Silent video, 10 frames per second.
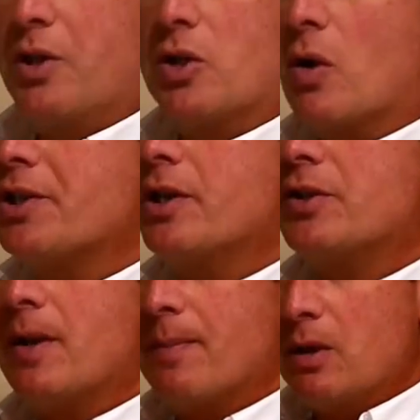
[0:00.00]
is also
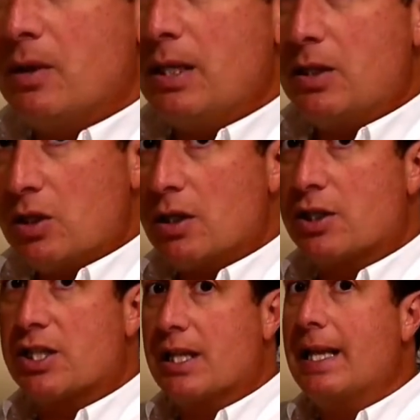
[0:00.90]
something you need to
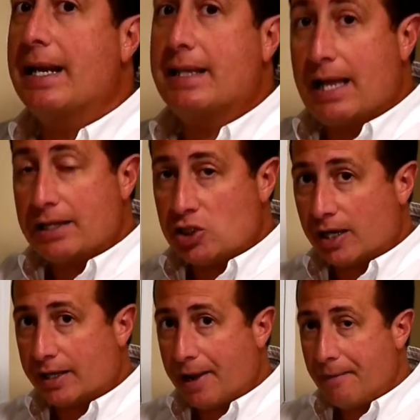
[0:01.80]
select at
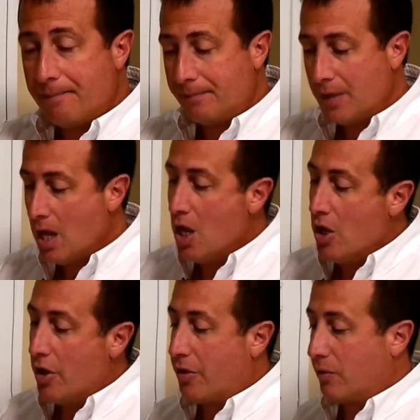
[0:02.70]
checkout.
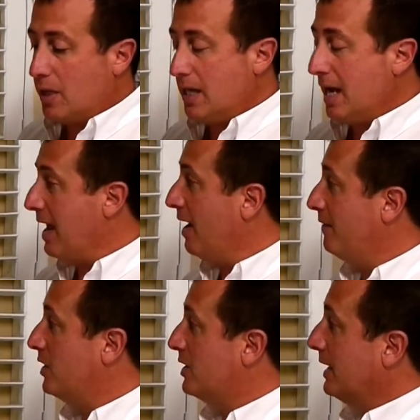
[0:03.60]

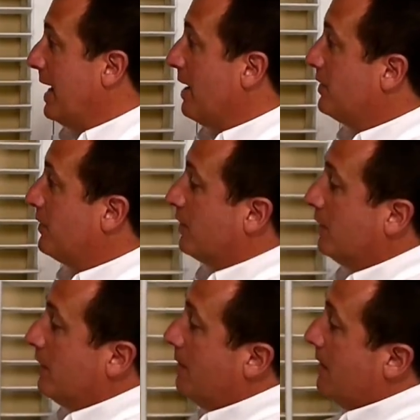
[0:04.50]
3.5 just allows for a
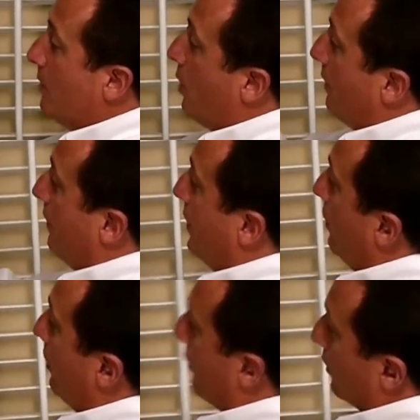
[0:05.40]
little bit more view
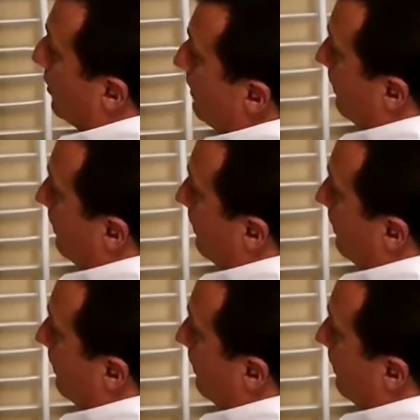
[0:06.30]
through